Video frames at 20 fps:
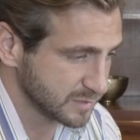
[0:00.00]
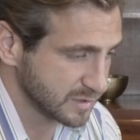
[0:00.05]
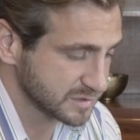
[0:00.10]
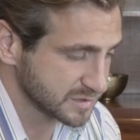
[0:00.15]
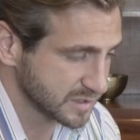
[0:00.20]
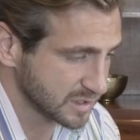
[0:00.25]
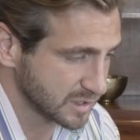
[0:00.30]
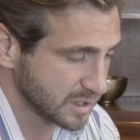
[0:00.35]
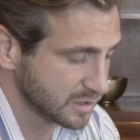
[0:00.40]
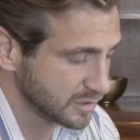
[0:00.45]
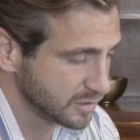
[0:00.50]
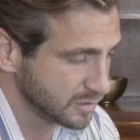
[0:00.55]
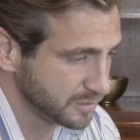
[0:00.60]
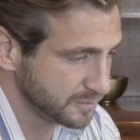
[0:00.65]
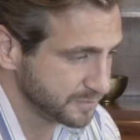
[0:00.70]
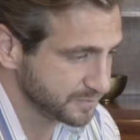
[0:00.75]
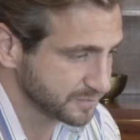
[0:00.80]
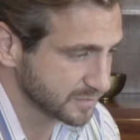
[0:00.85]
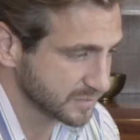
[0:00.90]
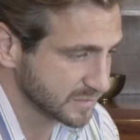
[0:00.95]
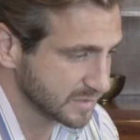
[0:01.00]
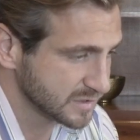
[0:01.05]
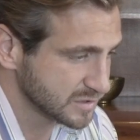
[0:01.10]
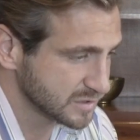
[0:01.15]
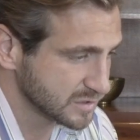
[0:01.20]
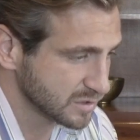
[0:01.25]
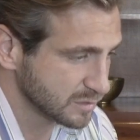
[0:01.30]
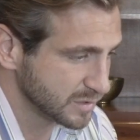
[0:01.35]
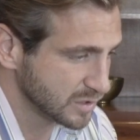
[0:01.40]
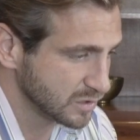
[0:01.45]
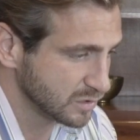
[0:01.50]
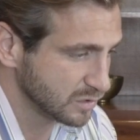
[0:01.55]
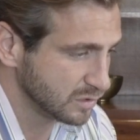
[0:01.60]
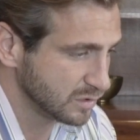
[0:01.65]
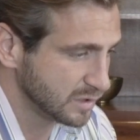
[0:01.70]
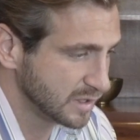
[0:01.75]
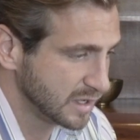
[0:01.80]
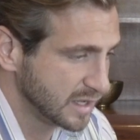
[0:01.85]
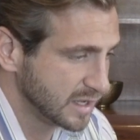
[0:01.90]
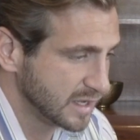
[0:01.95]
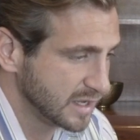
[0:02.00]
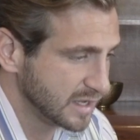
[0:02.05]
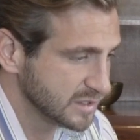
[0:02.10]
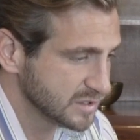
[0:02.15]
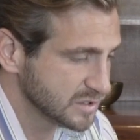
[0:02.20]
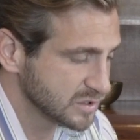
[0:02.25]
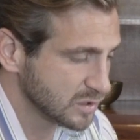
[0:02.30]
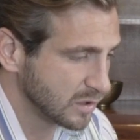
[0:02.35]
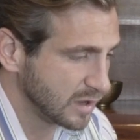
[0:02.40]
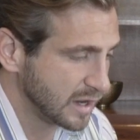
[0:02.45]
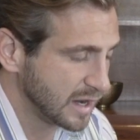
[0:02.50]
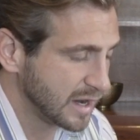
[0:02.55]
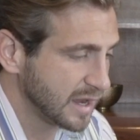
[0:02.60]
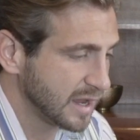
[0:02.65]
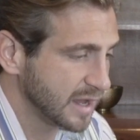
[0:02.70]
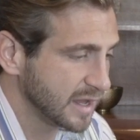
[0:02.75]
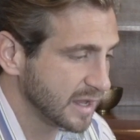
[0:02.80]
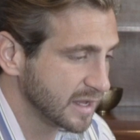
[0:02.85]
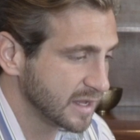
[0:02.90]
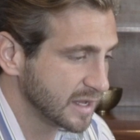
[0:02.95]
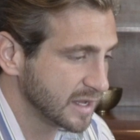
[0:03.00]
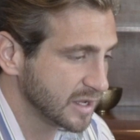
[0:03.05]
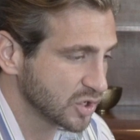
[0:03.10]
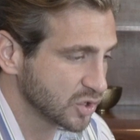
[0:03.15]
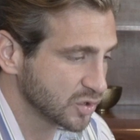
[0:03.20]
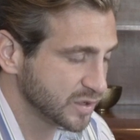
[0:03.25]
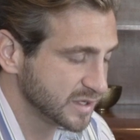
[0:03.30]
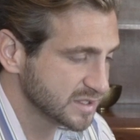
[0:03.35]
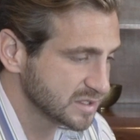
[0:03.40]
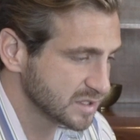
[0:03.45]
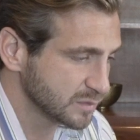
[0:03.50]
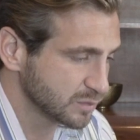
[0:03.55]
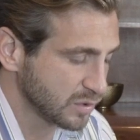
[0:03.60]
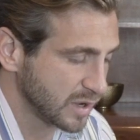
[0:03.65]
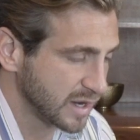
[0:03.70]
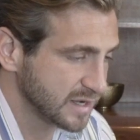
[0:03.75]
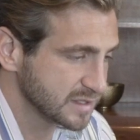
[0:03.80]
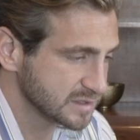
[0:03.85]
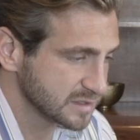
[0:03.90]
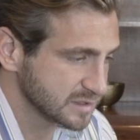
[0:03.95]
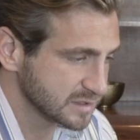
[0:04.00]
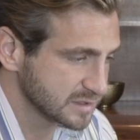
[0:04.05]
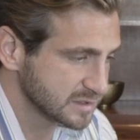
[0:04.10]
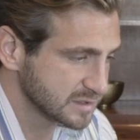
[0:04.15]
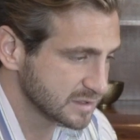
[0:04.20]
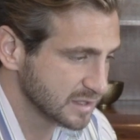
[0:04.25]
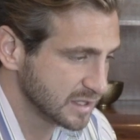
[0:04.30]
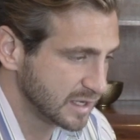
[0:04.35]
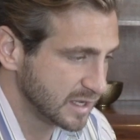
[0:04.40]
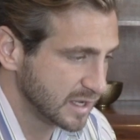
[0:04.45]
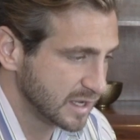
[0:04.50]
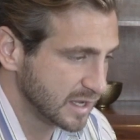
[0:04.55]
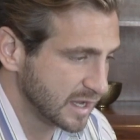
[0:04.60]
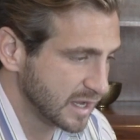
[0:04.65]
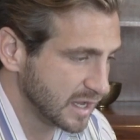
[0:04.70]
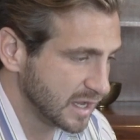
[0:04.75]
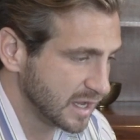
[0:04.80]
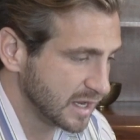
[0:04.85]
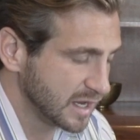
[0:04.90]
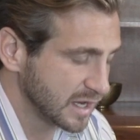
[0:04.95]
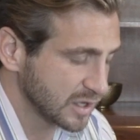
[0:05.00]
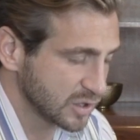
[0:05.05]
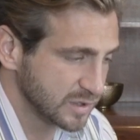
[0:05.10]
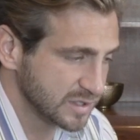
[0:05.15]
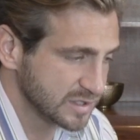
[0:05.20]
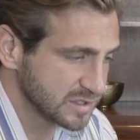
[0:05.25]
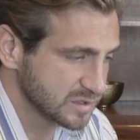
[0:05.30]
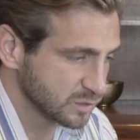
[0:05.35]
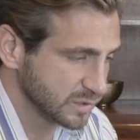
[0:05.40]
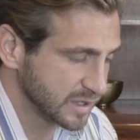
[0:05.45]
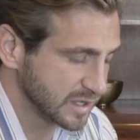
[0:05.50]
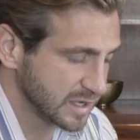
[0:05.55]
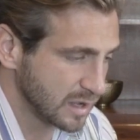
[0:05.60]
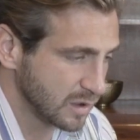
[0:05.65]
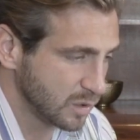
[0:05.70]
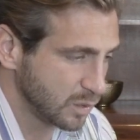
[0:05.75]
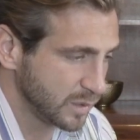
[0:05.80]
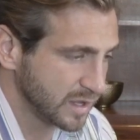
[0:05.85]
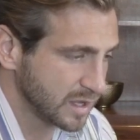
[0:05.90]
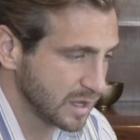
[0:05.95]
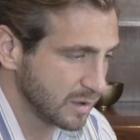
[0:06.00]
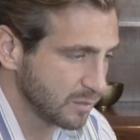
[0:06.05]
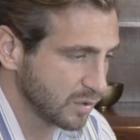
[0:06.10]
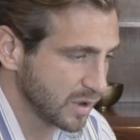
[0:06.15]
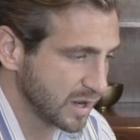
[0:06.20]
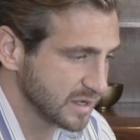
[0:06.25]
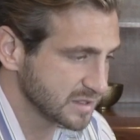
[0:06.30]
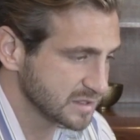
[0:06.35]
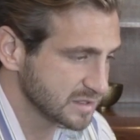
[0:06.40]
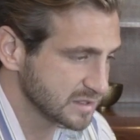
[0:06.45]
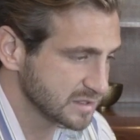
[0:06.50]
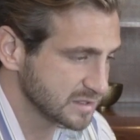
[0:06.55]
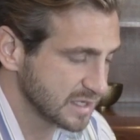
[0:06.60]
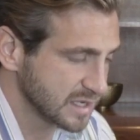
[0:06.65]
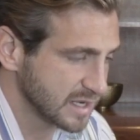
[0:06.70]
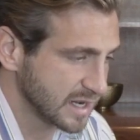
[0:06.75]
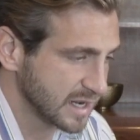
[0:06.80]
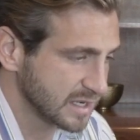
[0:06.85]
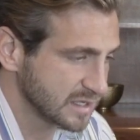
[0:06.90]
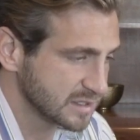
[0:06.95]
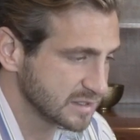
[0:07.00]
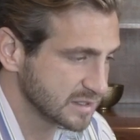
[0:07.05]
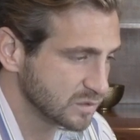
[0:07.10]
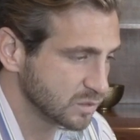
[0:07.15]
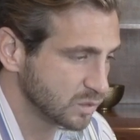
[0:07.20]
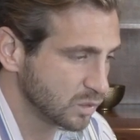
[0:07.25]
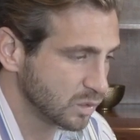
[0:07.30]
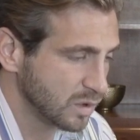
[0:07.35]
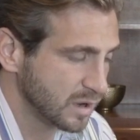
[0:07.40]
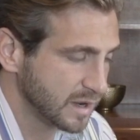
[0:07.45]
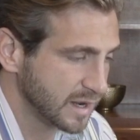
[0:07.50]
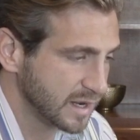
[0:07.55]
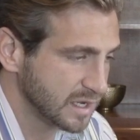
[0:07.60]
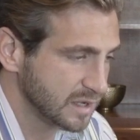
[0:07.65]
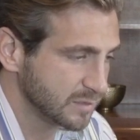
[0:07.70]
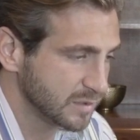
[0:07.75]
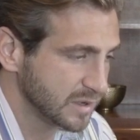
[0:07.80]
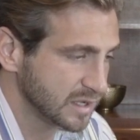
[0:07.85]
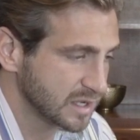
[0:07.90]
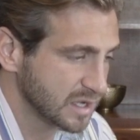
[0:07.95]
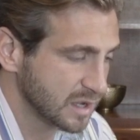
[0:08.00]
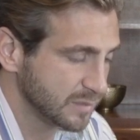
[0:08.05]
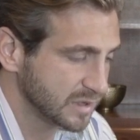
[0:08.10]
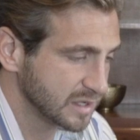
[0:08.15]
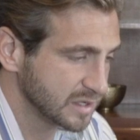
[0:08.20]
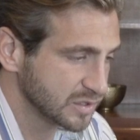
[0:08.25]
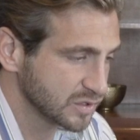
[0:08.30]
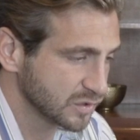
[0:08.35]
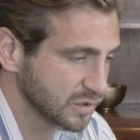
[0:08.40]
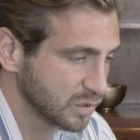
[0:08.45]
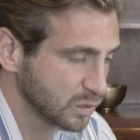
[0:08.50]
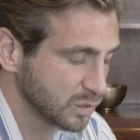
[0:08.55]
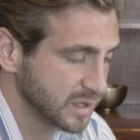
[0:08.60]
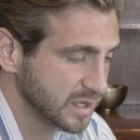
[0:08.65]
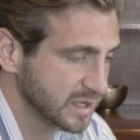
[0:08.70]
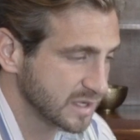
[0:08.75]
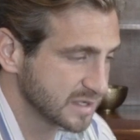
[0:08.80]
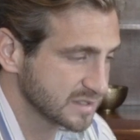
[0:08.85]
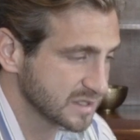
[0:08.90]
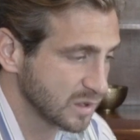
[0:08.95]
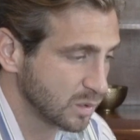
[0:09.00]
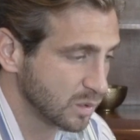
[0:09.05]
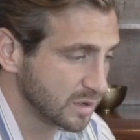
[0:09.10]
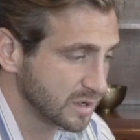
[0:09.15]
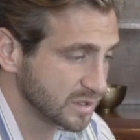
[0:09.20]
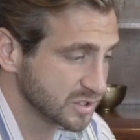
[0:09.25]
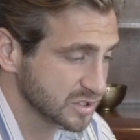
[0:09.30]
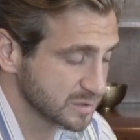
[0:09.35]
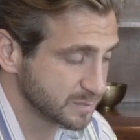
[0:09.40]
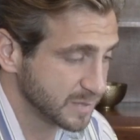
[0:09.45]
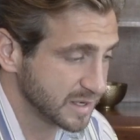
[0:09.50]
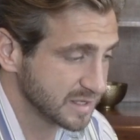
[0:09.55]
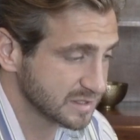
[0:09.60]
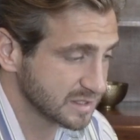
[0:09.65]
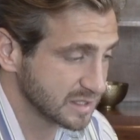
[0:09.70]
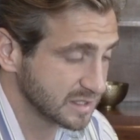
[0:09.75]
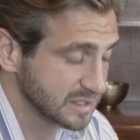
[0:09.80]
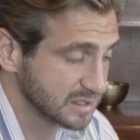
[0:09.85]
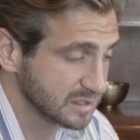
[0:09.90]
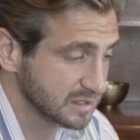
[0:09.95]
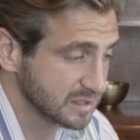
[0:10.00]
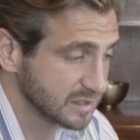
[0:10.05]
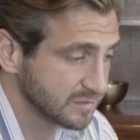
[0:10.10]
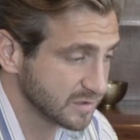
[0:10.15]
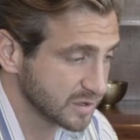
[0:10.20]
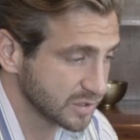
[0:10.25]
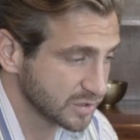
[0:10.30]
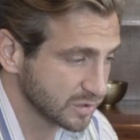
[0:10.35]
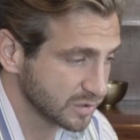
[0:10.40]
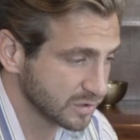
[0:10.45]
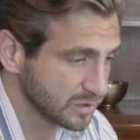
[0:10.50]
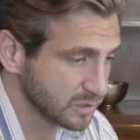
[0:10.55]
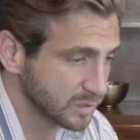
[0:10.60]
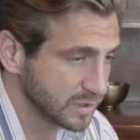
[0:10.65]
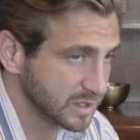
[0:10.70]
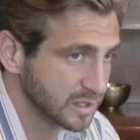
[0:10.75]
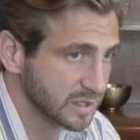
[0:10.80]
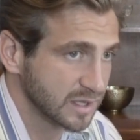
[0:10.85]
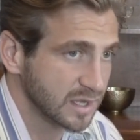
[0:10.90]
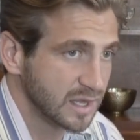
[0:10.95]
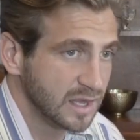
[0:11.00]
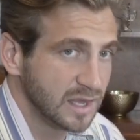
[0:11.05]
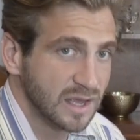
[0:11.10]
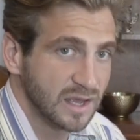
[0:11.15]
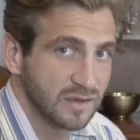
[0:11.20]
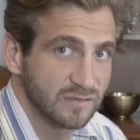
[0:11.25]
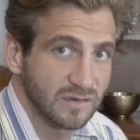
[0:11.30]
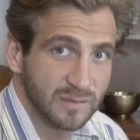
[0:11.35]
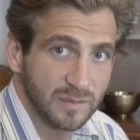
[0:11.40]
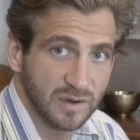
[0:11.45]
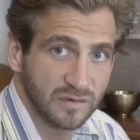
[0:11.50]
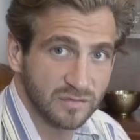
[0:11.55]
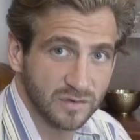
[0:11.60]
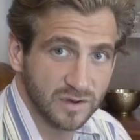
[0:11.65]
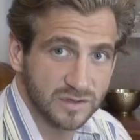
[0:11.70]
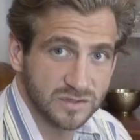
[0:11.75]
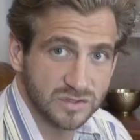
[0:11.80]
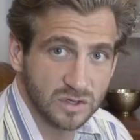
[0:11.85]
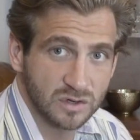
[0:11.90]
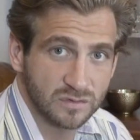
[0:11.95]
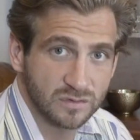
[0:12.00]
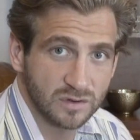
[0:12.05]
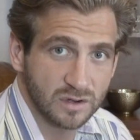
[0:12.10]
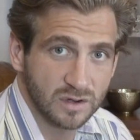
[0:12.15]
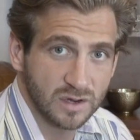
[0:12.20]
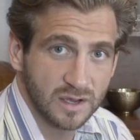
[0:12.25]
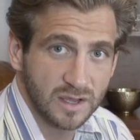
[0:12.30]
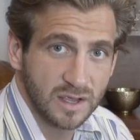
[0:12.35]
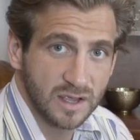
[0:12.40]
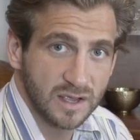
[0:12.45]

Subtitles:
I was like, uh-oh, this is going to be cool. And so I increased the prices, and I increased the weekend prices, and I didn't want anybody coming in during the week because I wanted just basically to live there during the week, invite my friends over.